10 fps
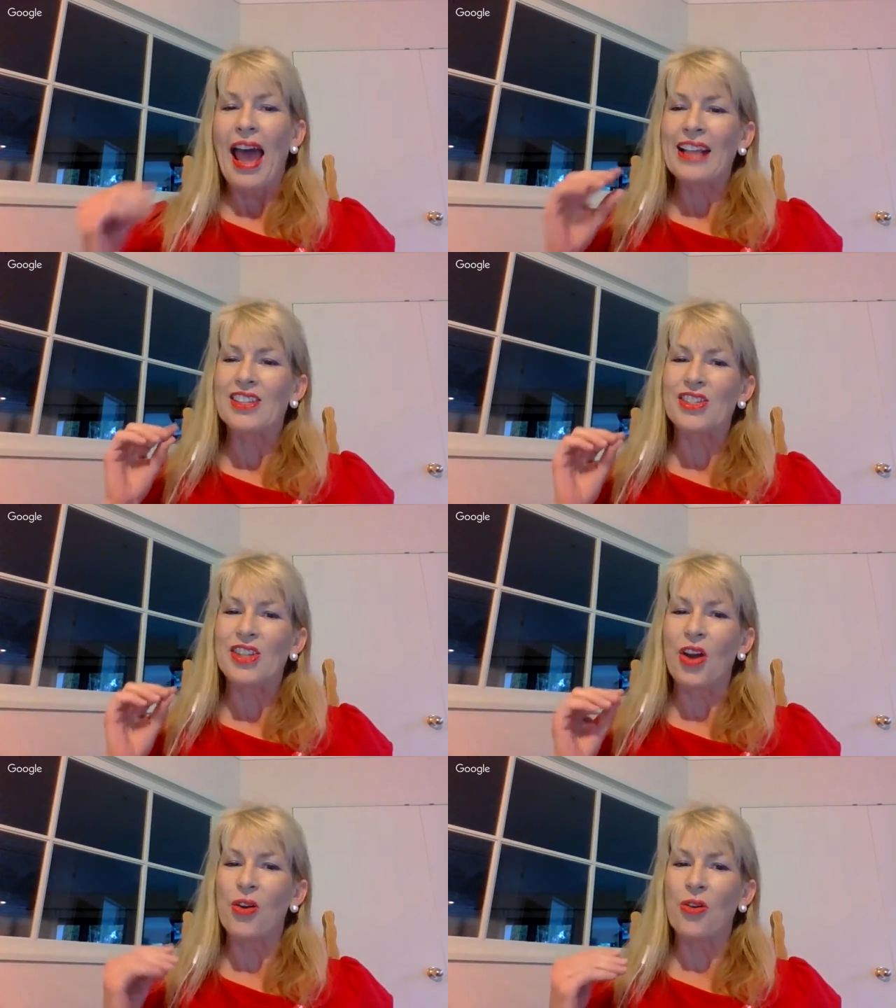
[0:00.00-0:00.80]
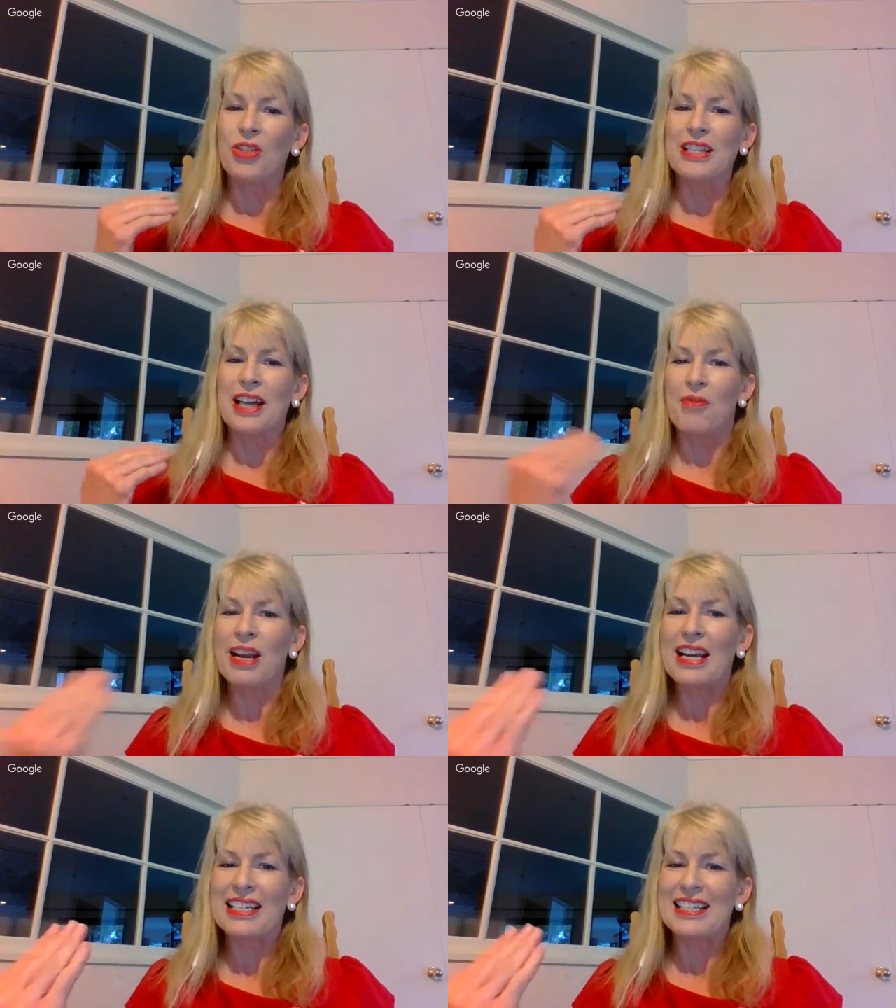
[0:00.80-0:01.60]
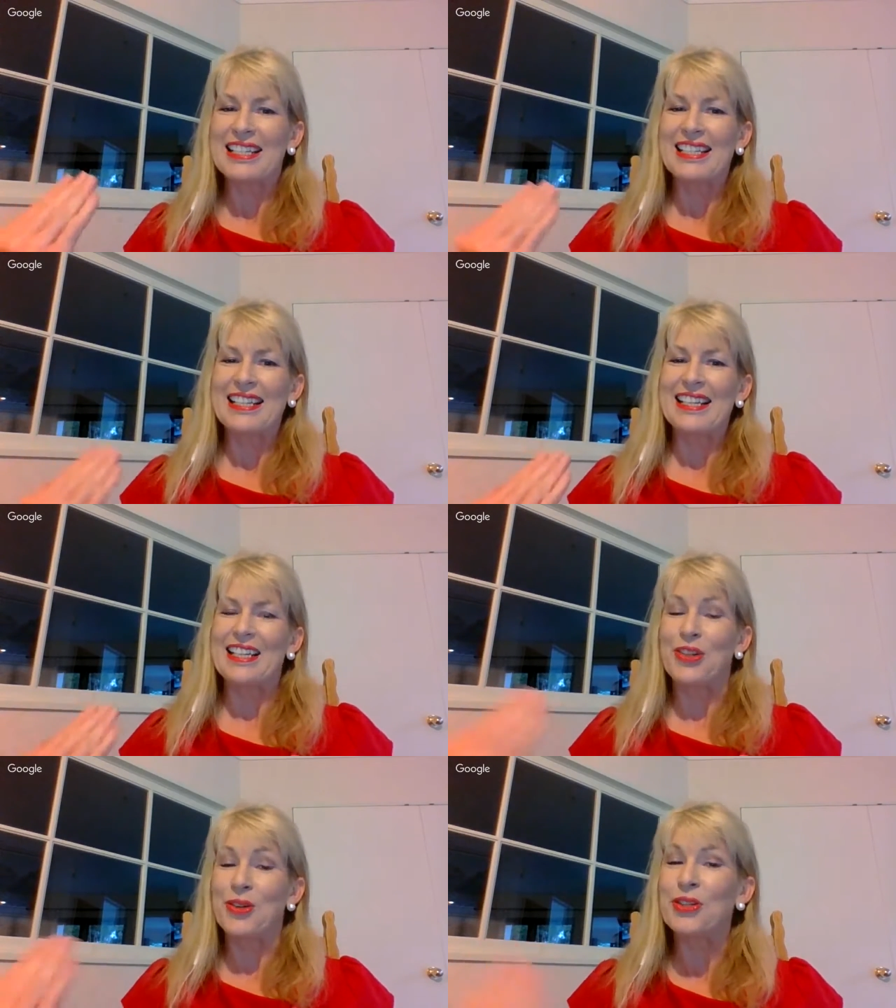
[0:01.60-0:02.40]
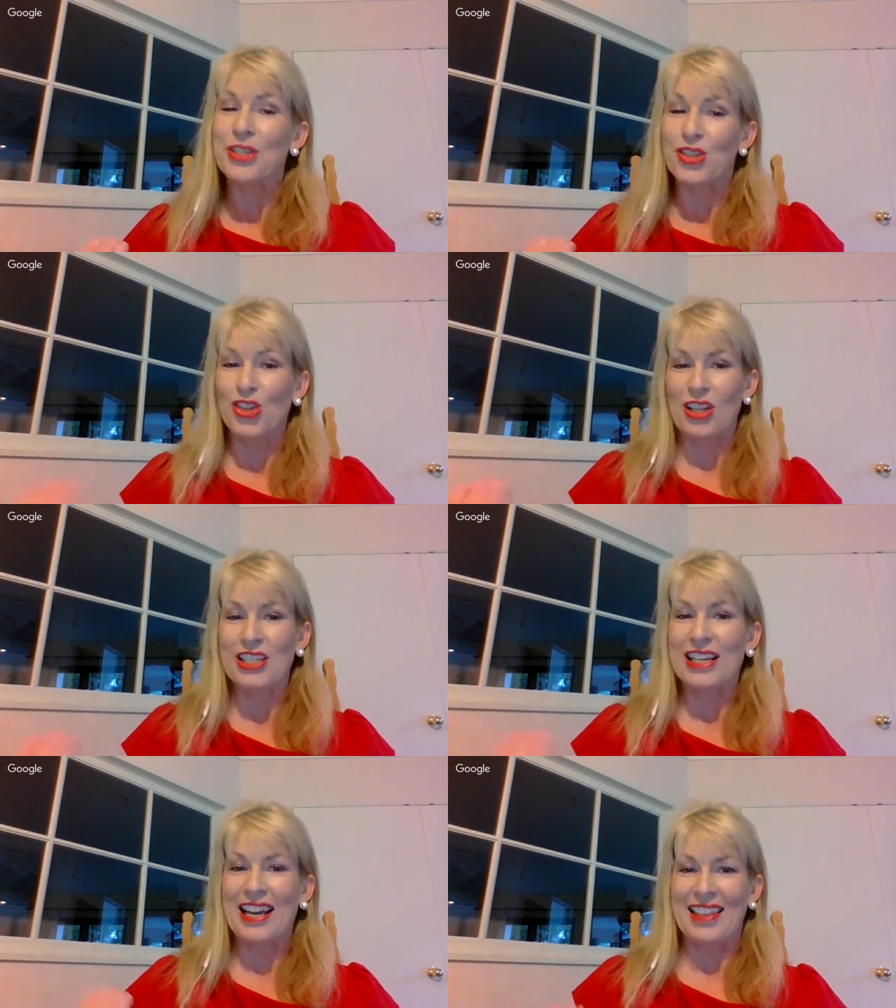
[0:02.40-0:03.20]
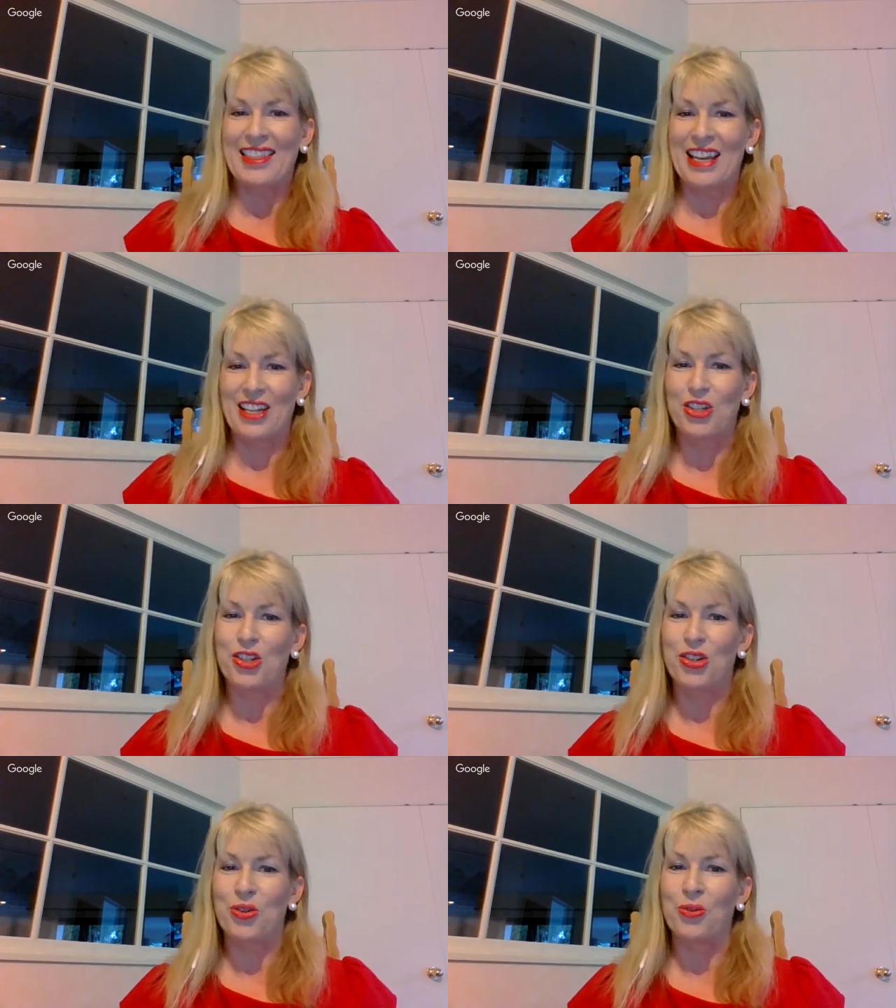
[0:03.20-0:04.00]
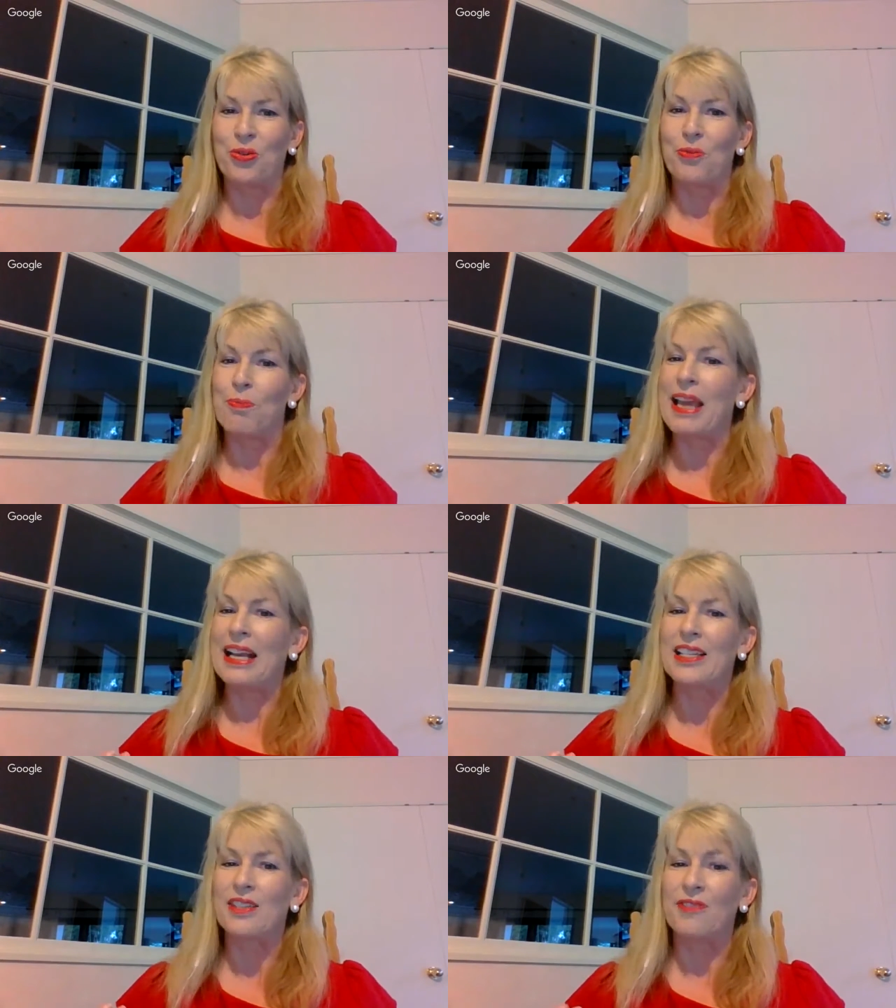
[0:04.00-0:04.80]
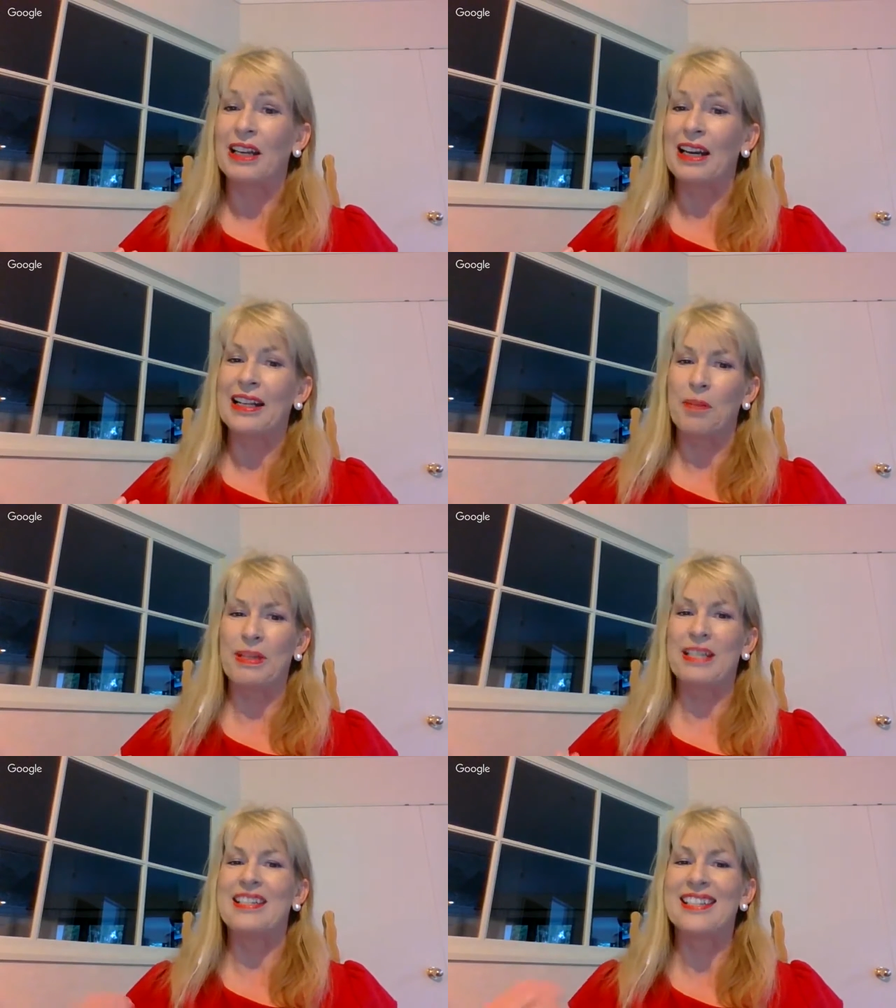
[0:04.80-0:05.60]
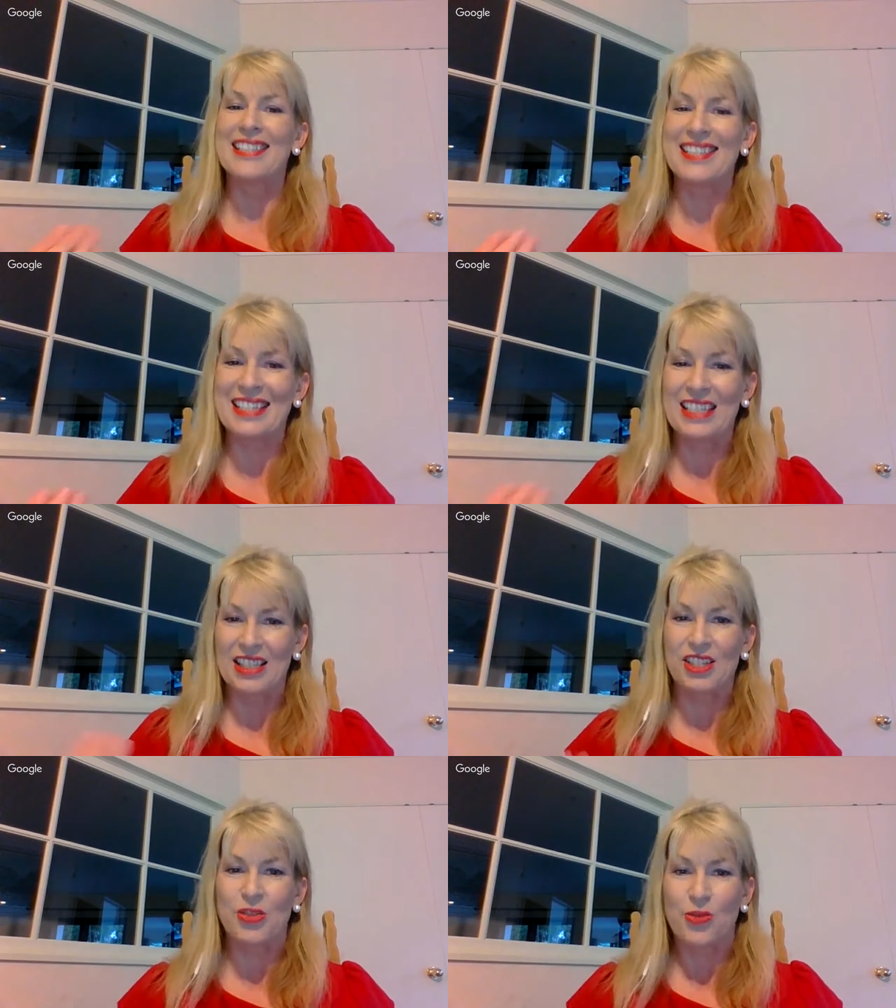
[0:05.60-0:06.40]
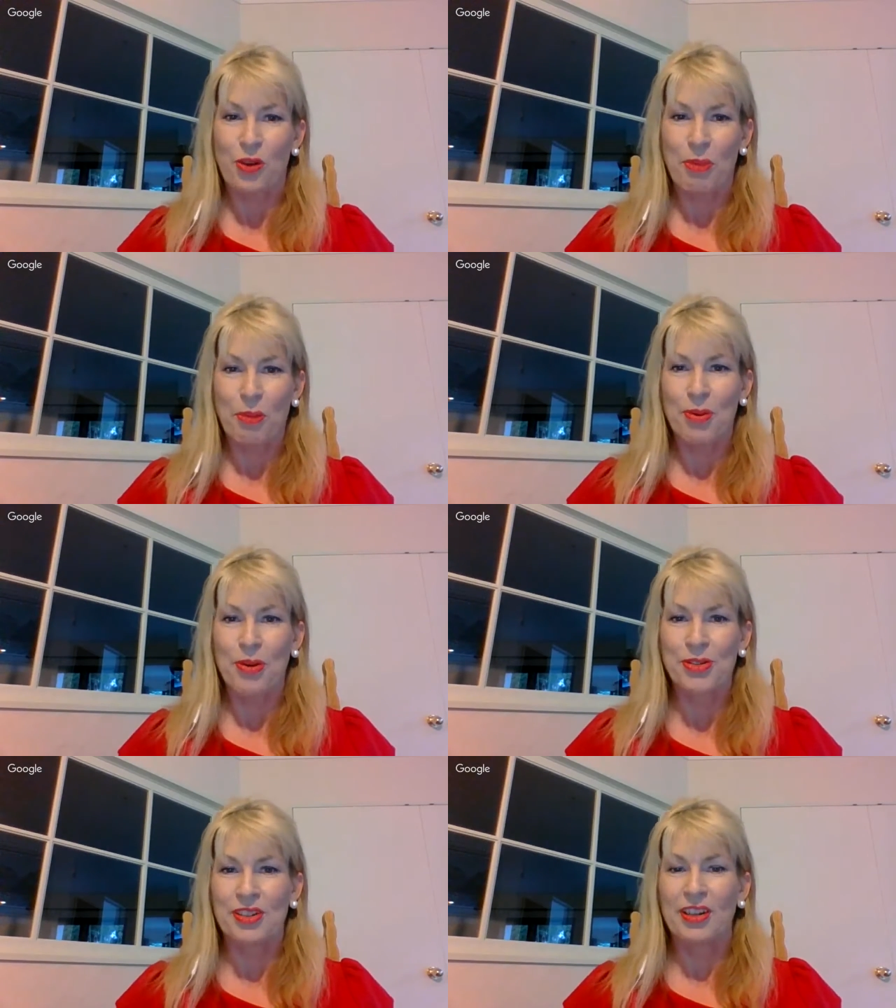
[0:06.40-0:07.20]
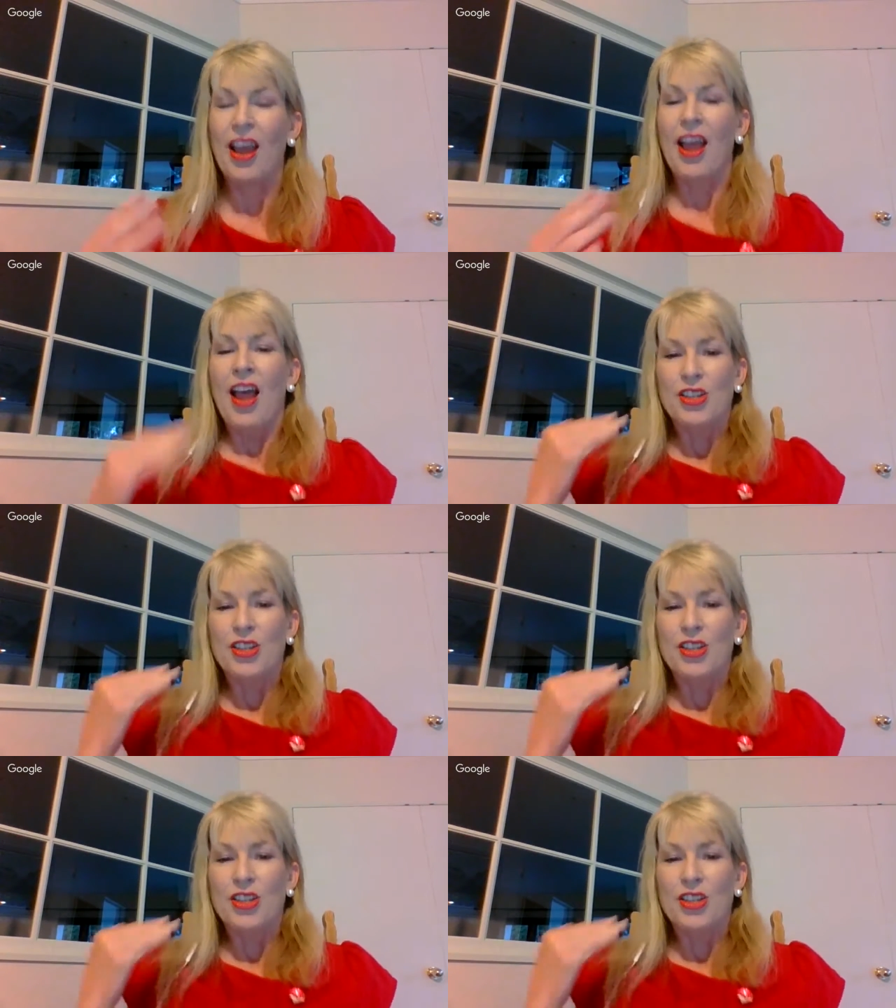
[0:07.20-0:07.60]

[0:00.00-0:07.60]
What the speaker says: And so the director uses shots like that to make us feel a little bit distanced from the person.